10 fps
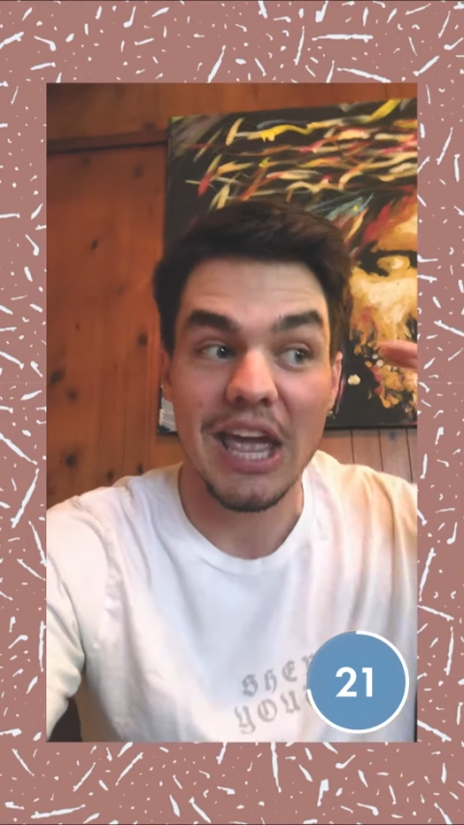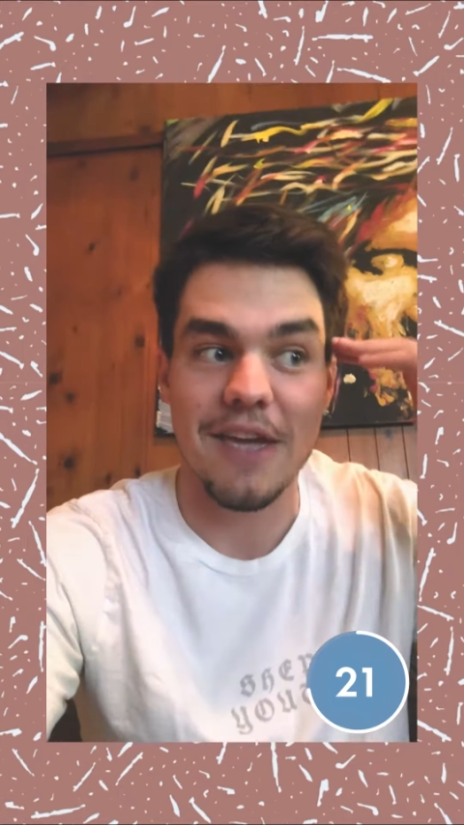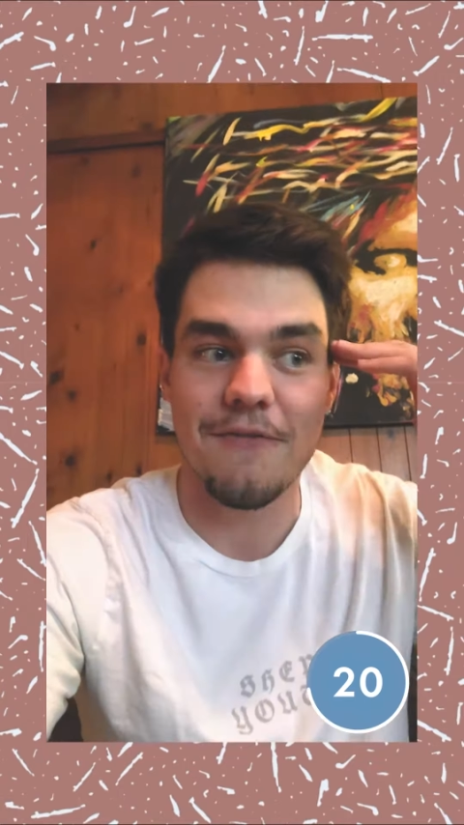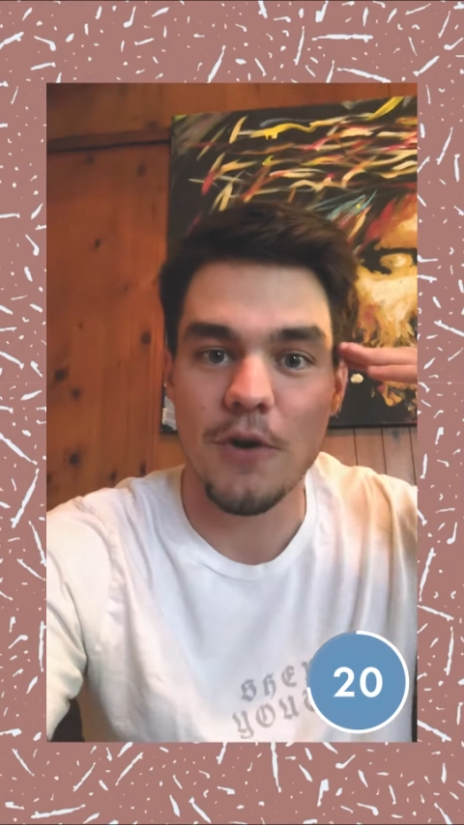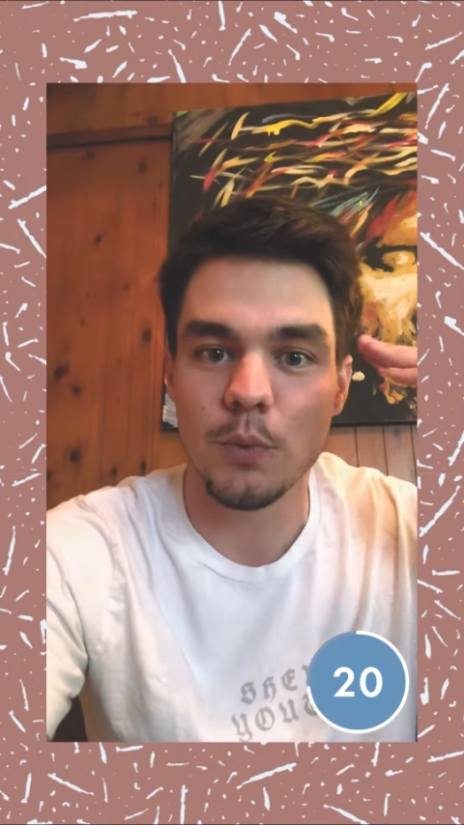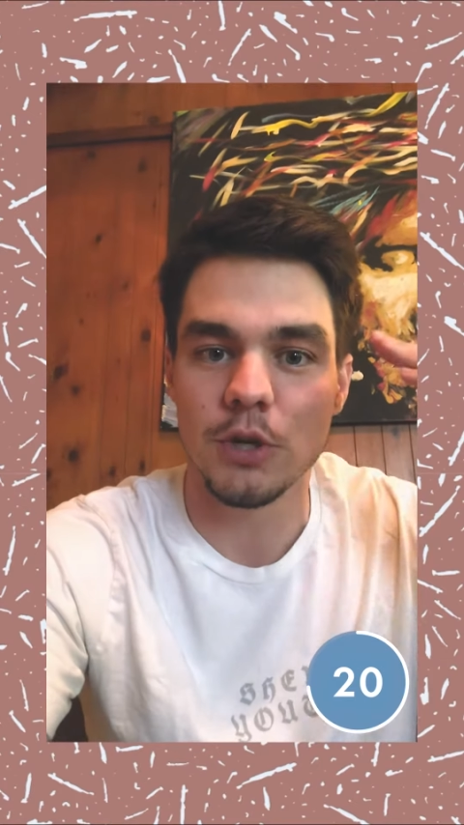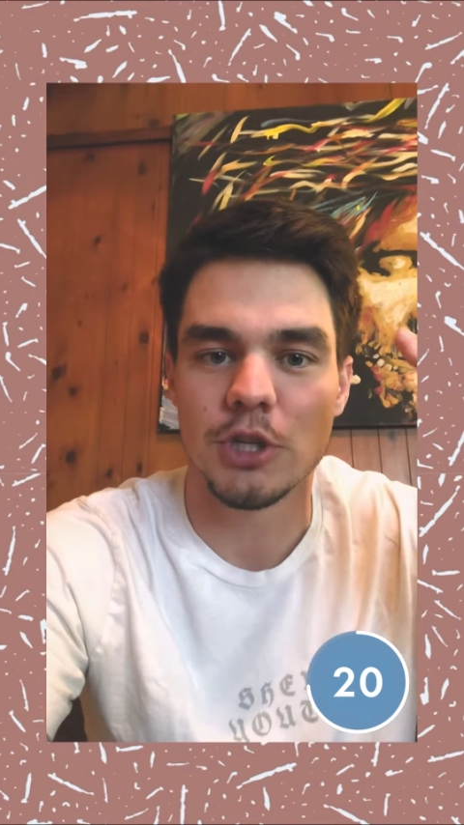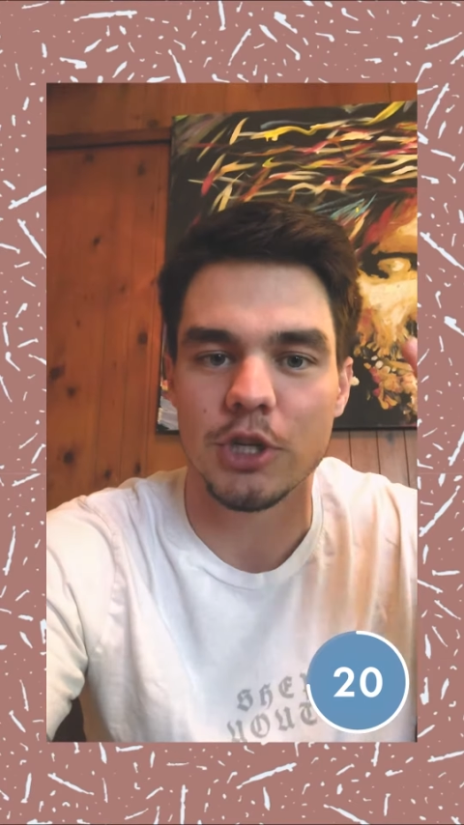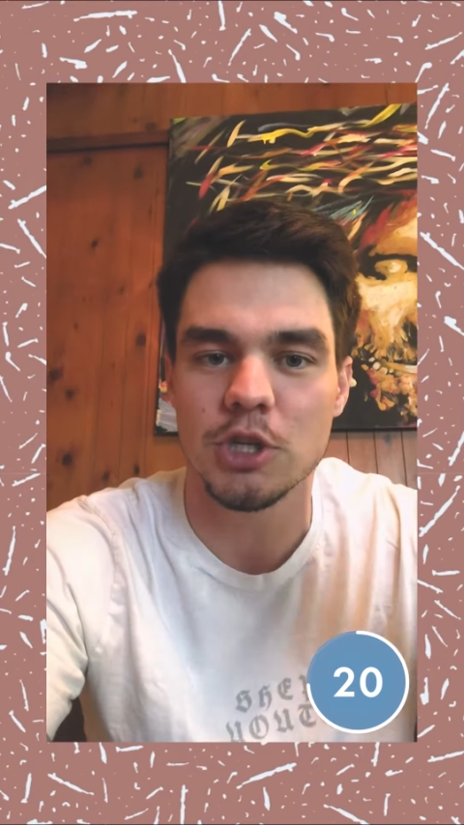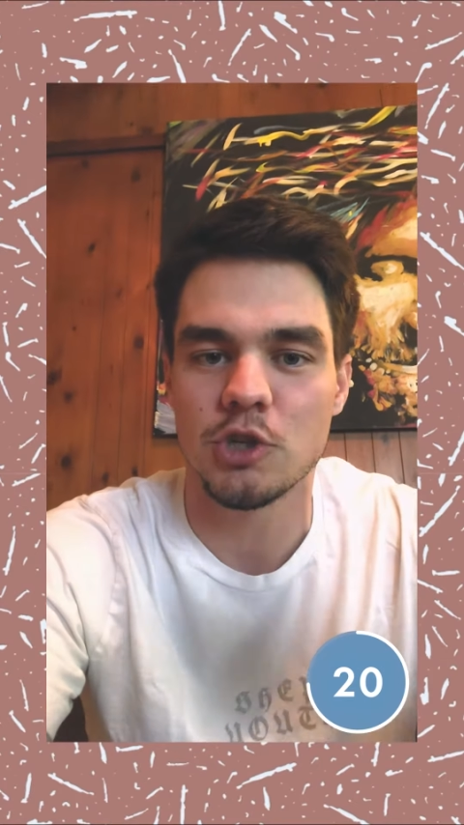if it would
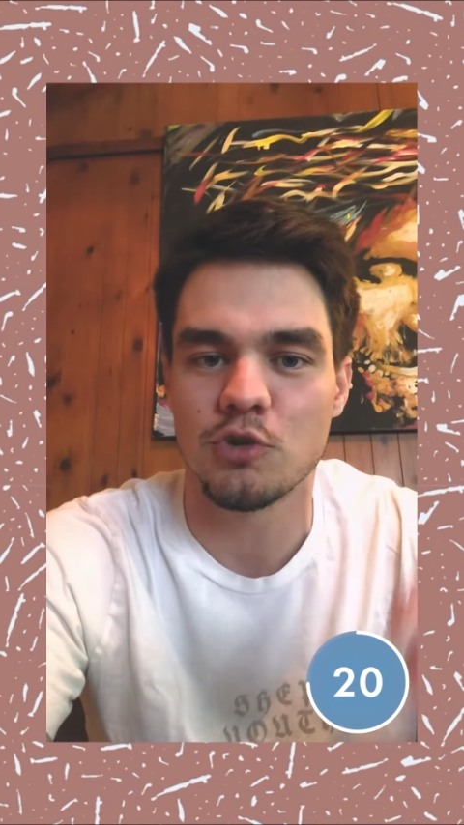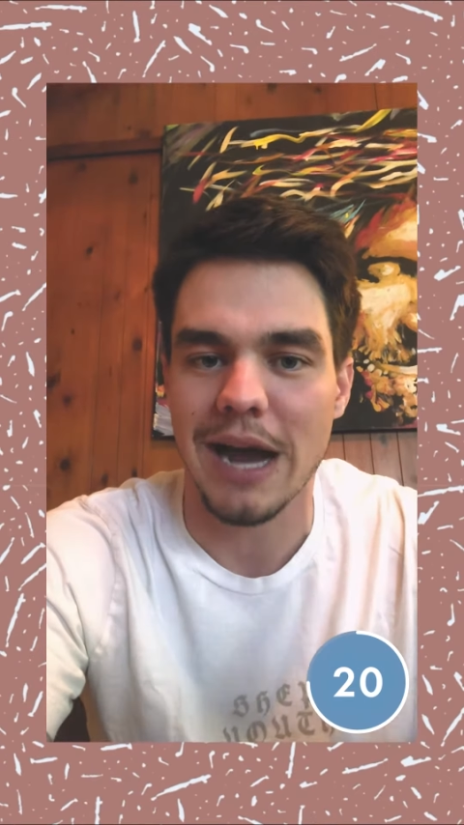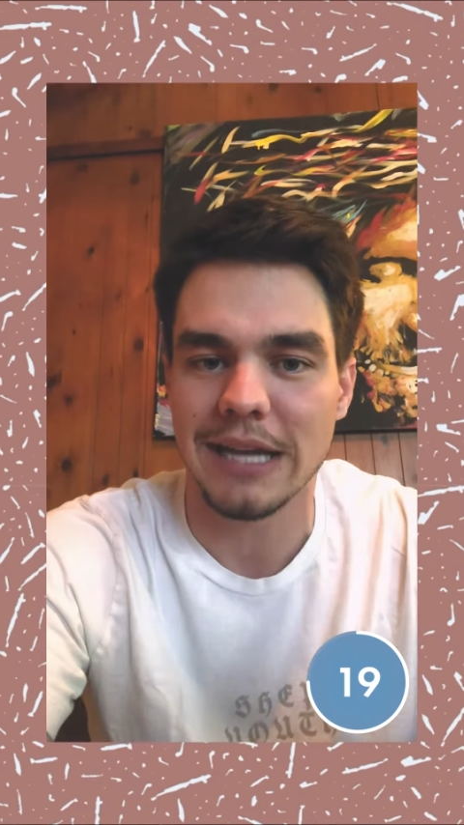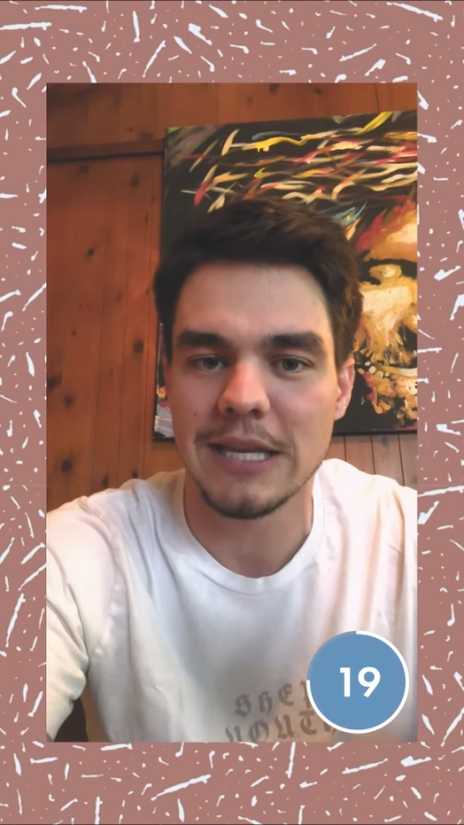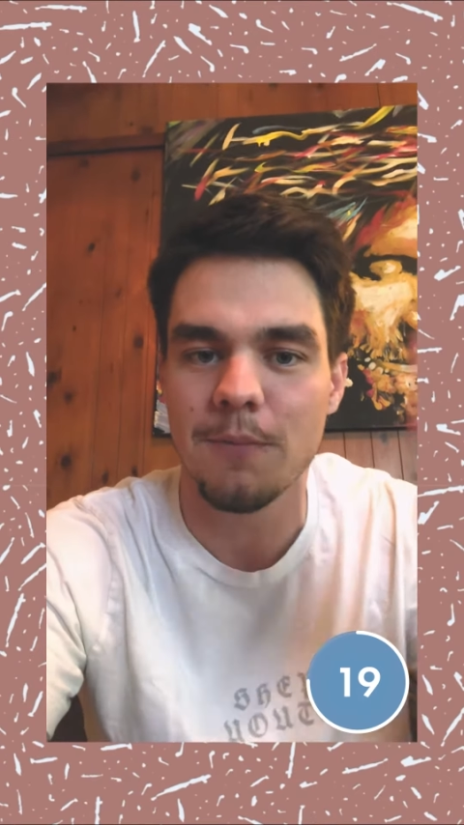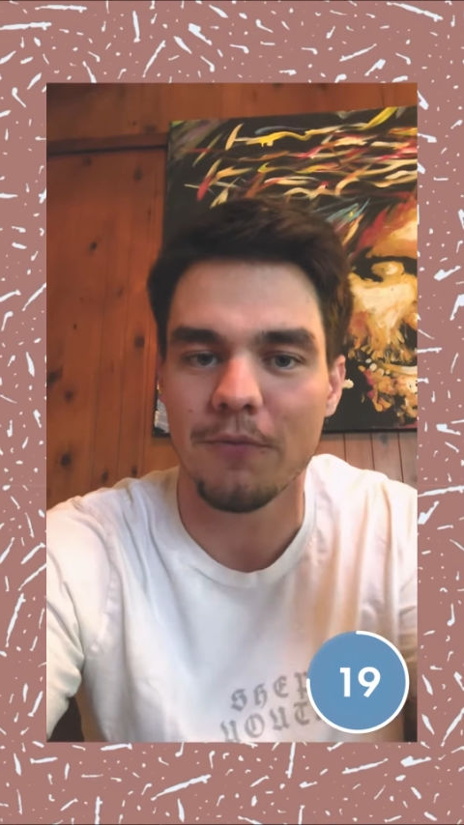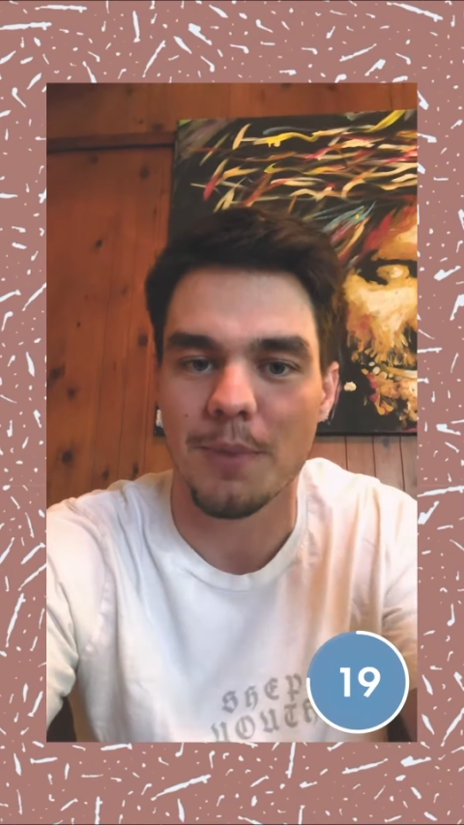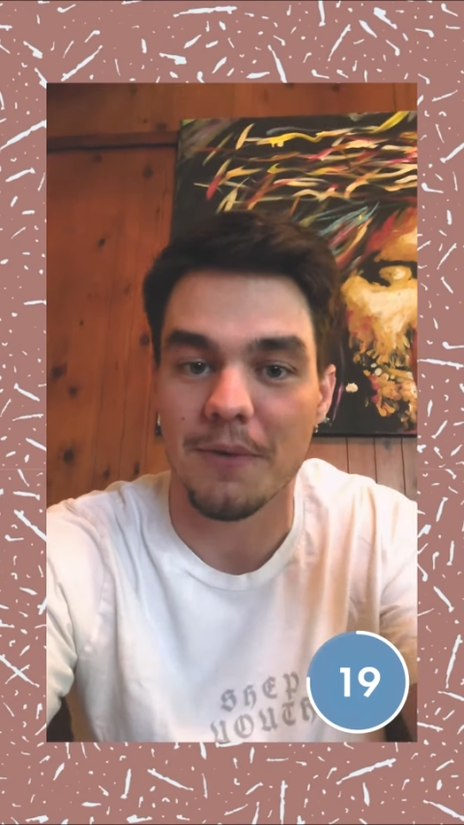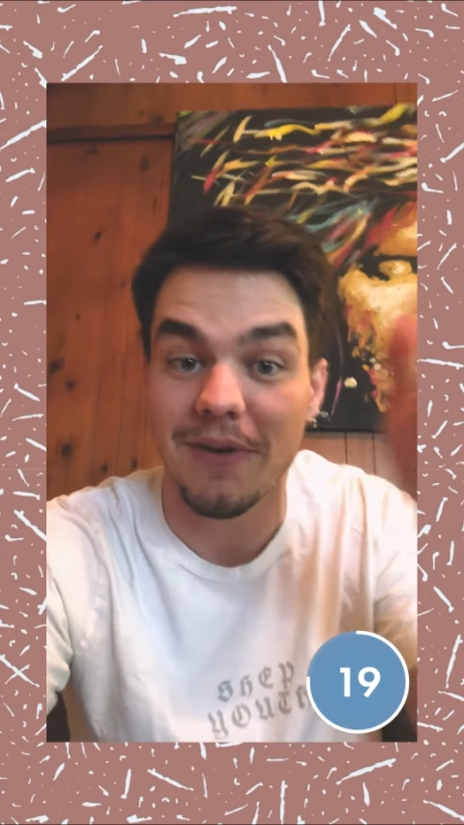distract him from the